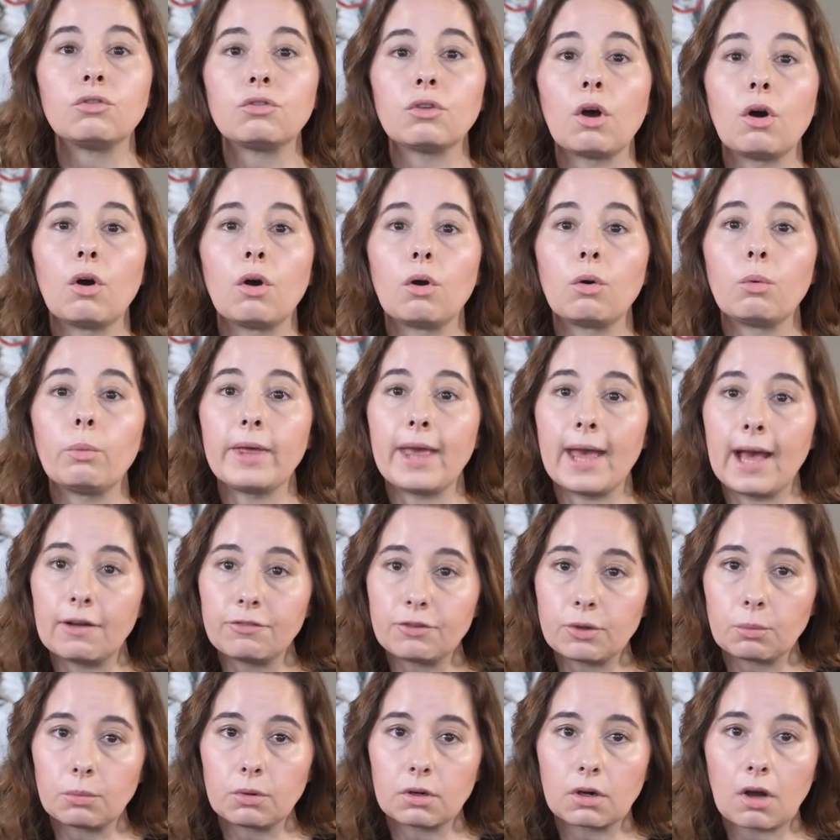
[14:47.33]
So we have
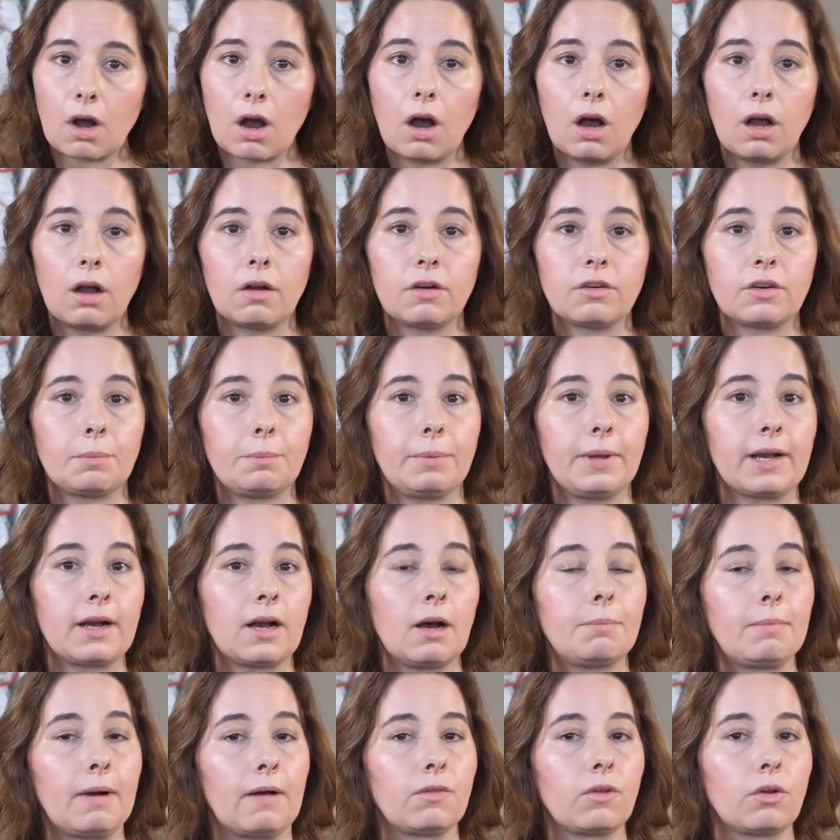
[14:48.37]
to work hard to pick
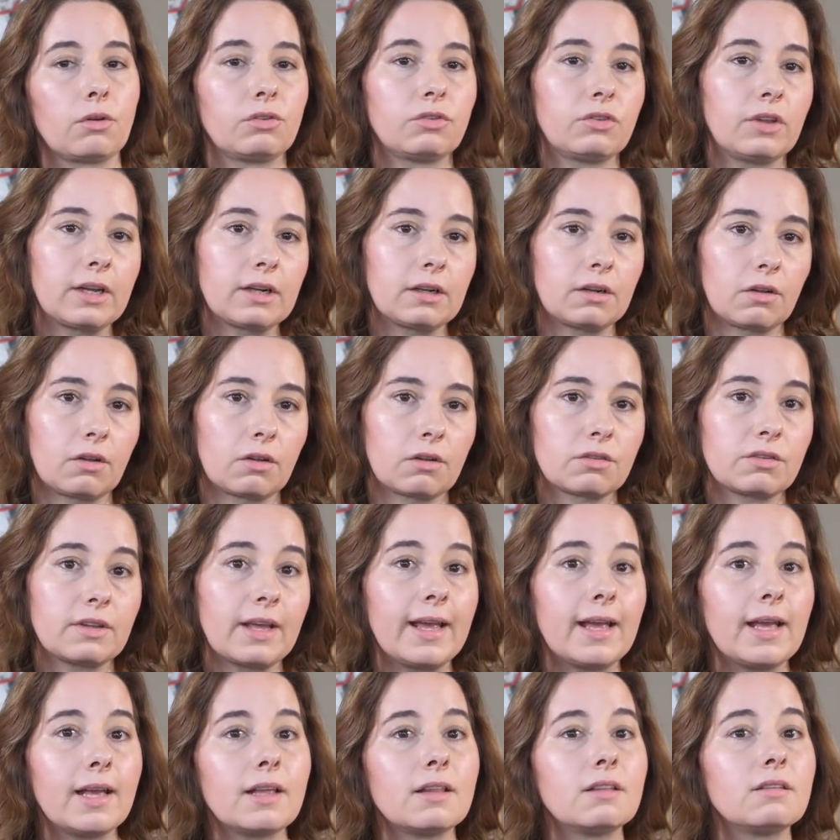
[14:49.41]
up on those signals
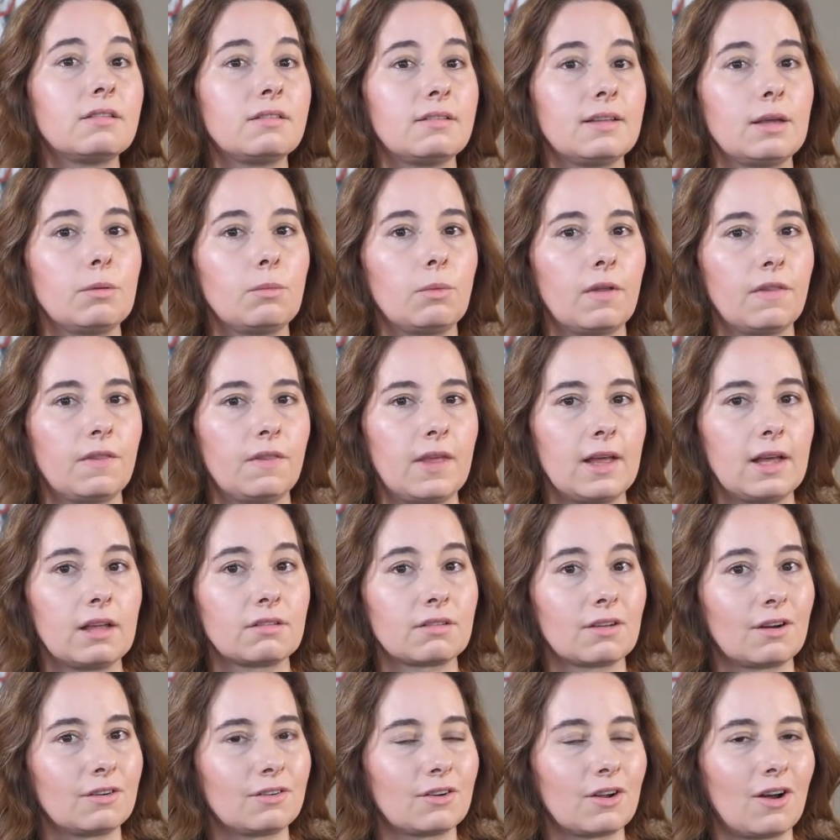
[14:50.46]
and see what
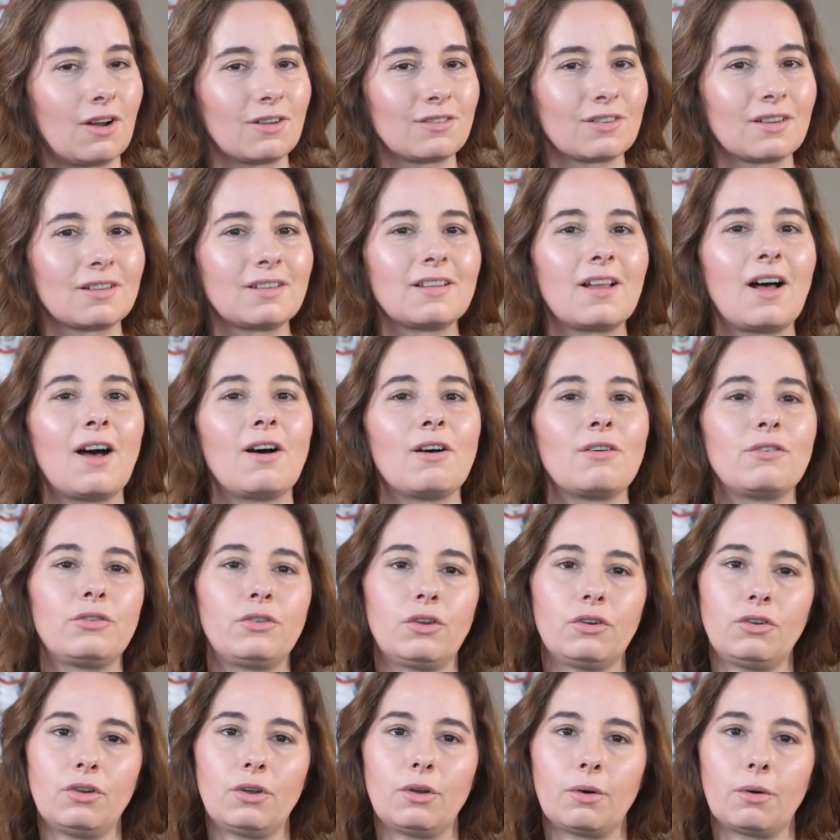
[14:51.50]
things our dogs love
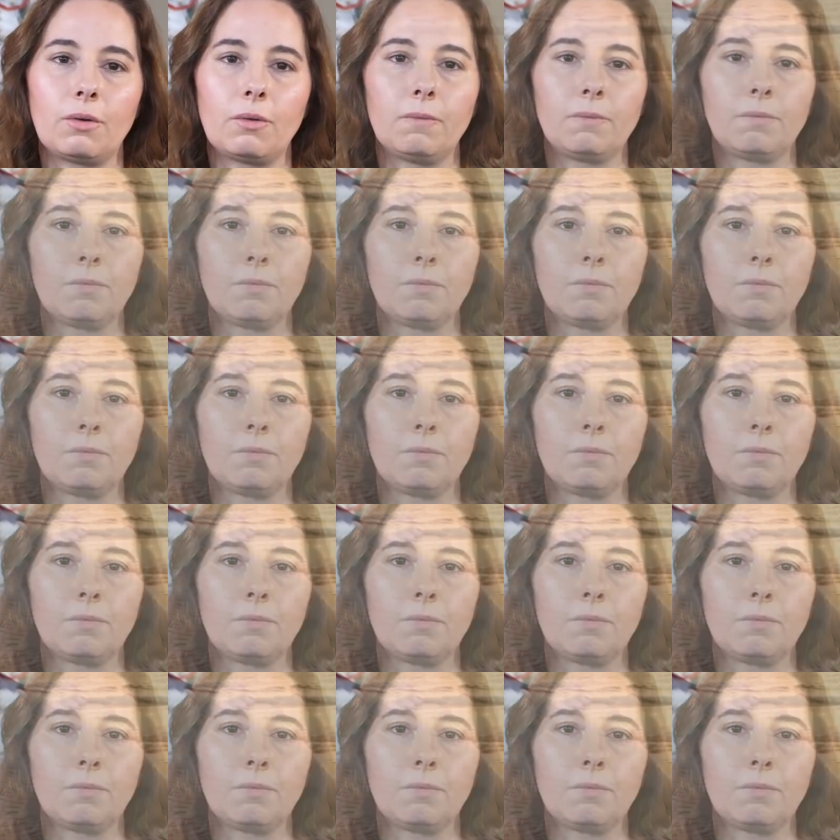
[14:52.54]
to do.